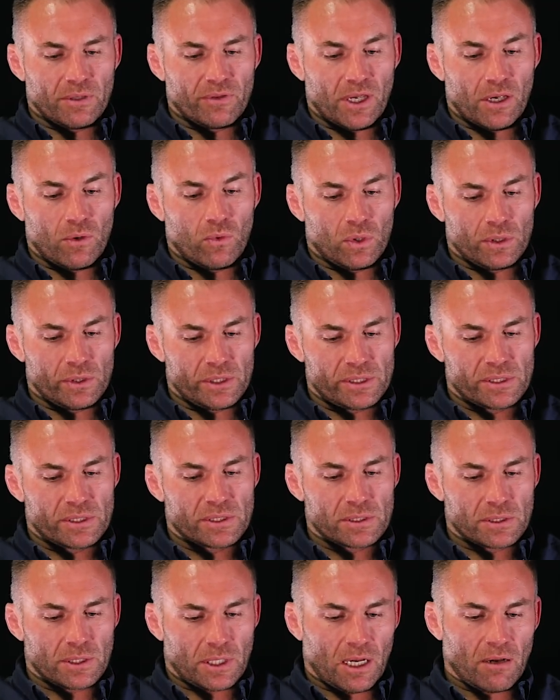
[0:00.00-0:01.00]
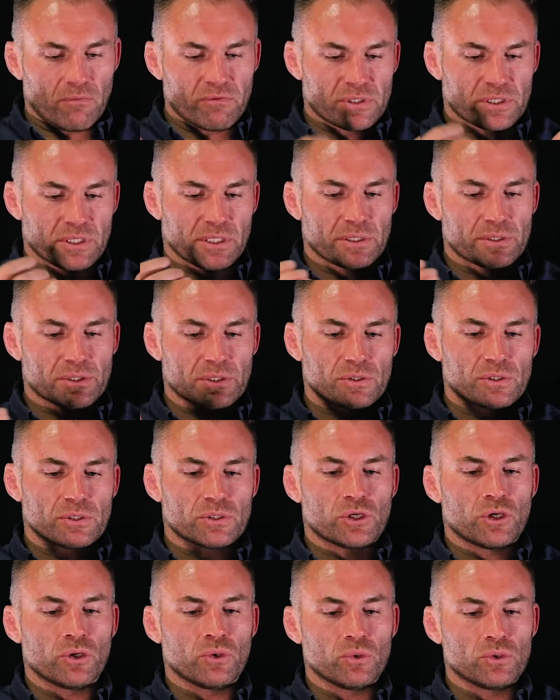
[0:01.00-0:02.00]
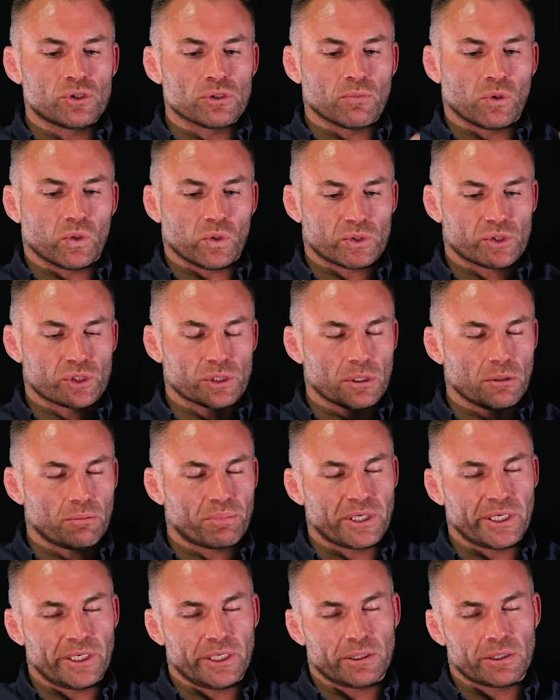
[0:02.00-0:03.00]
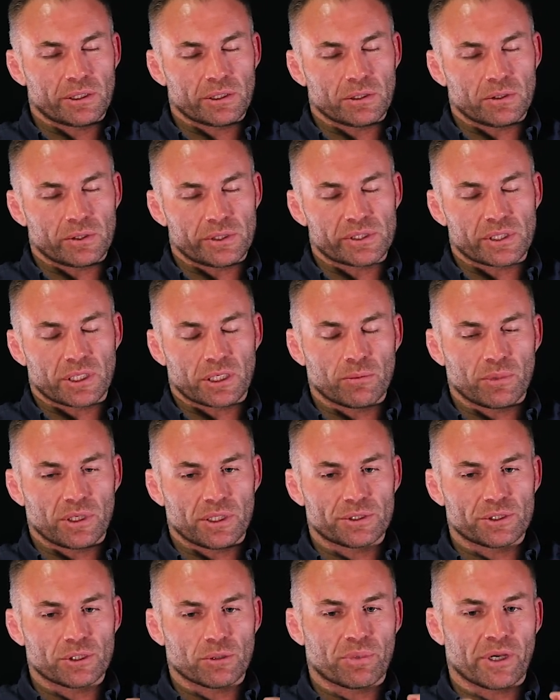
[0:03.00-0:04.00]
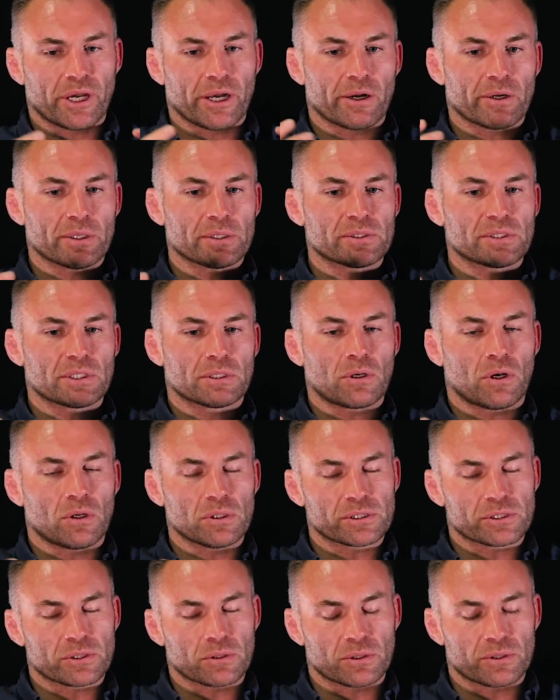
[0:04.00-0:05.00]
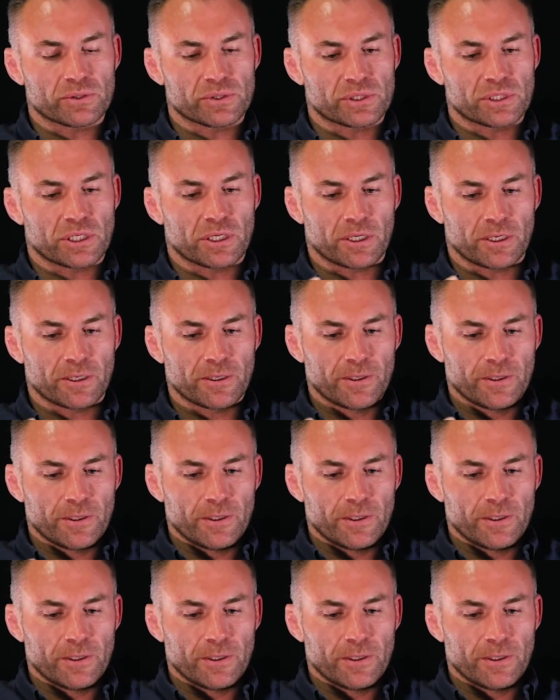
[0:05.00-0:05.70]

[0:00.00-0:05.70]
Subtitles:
on day one is, obviously, it's this huge emotional peak, you know, you say goodbye to your parents, and also there's the